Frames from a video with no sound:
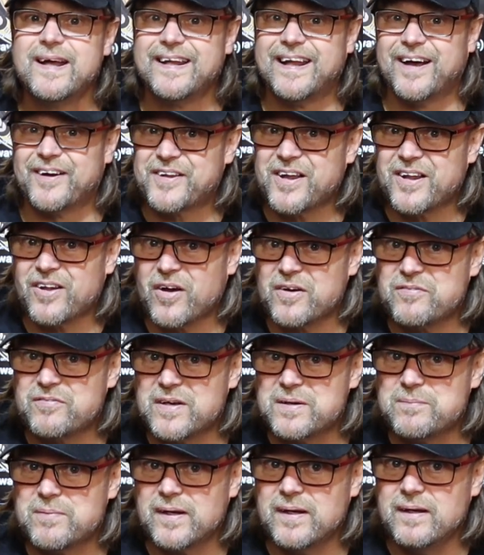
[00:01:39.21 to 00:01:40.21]
Now, I don't like
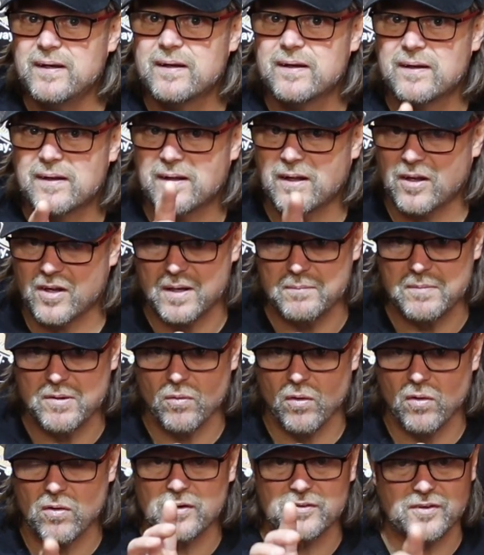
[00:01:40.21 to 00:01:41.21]
VB. Don't get me
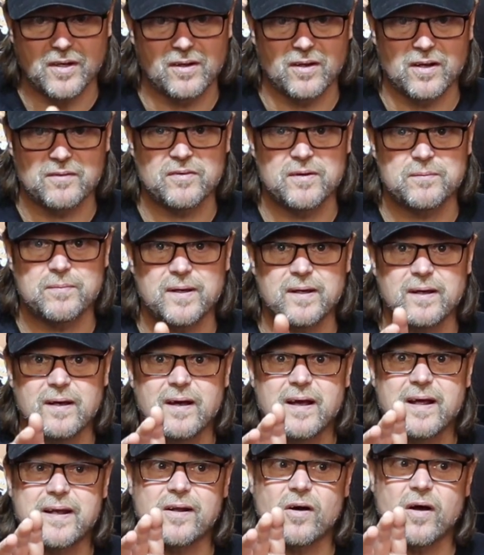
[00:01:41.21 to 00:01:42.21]
wrong, I don't like VB.
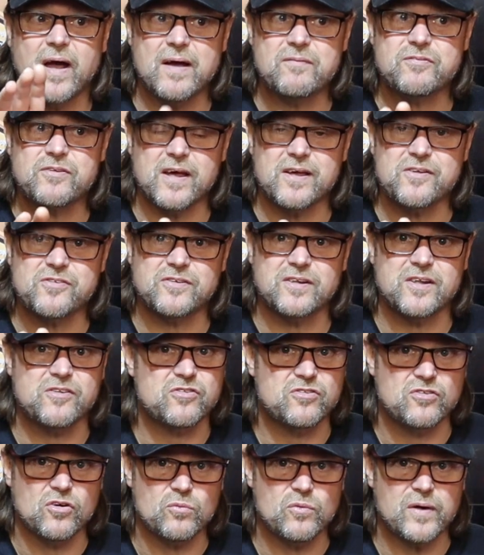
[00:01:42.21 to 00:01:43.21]
And I have tasted
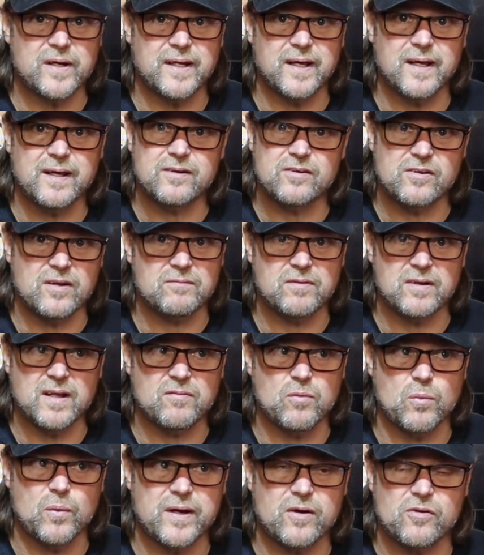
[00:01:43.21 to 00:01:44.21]
this. It's not ready yet,
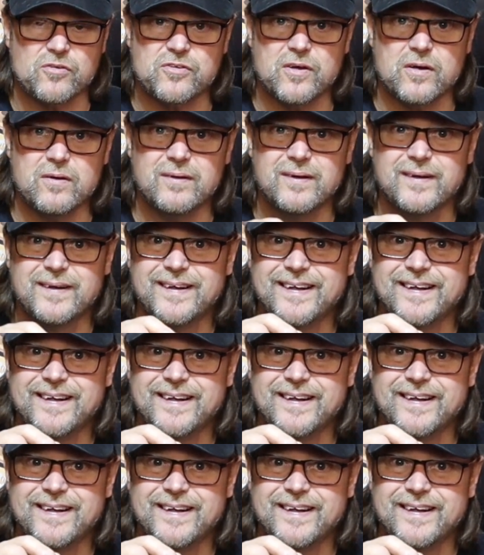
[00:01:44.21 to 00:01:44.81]
another week or so.